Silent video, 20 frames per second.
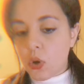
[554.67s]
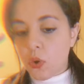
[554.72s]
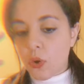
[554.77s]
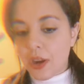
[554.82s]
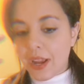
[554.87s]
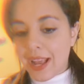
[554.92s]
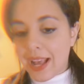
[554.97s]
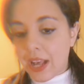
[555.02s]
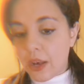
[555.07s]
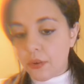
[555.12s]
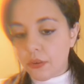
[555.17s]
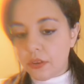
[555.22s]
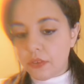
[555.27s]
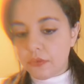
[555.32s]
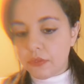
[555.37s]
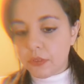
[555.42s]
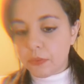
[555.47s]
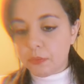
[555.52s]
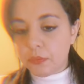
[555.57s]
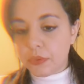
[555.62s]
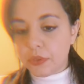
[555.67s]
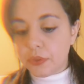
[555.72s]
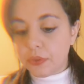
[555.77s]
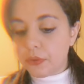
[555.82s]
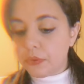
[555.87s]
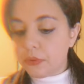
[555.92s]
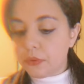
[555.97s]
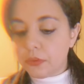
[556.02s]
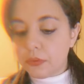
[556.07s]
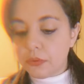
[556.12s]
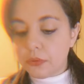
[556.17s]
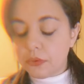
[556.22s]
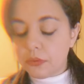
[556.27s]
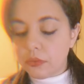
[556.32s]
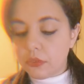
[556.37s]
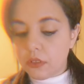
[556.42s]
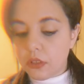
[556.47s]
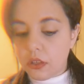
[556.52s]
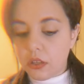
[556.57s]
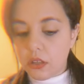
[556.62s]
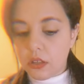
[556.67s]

Or out of the blue,